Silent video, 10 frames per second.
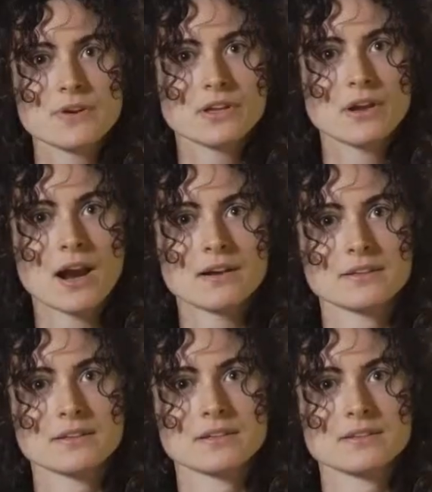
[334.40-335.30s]

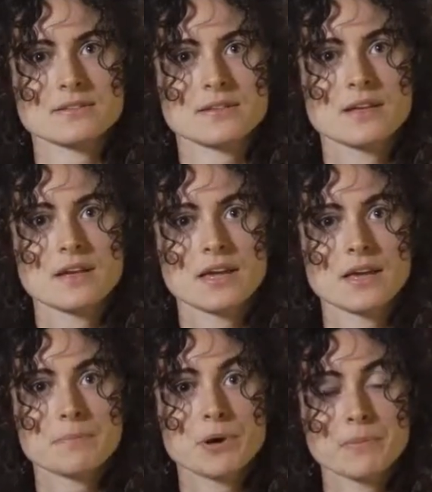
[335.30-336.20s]
regularities
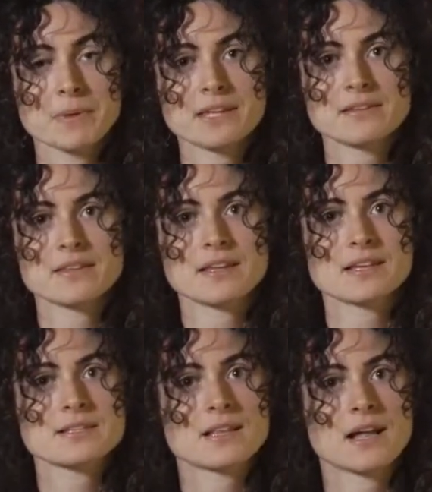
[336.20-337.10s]
permit
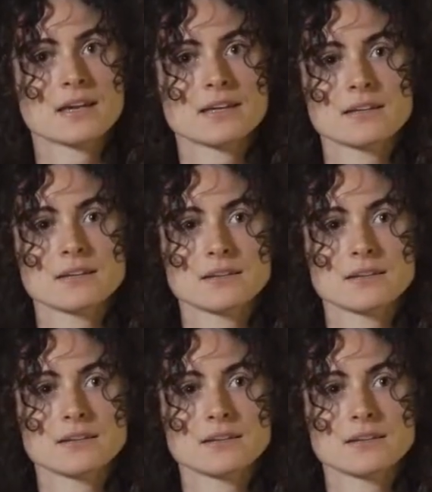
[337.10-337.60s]
things like